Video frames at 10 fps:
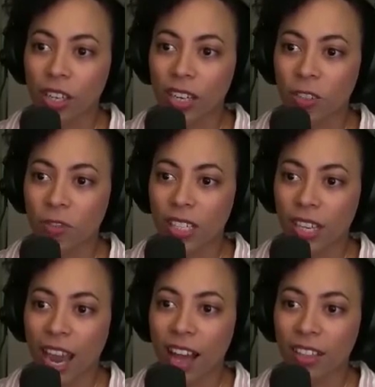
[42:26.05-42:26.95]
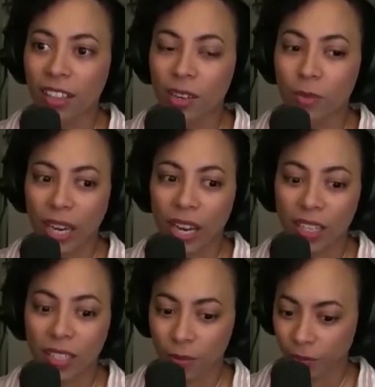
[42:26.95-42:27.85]
his physicality,
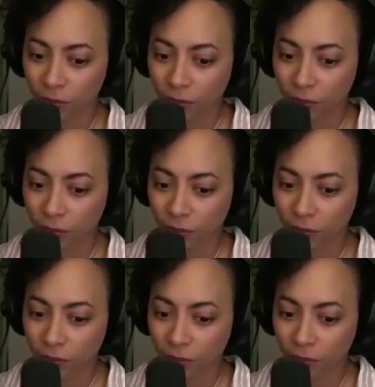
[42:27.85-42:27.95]
because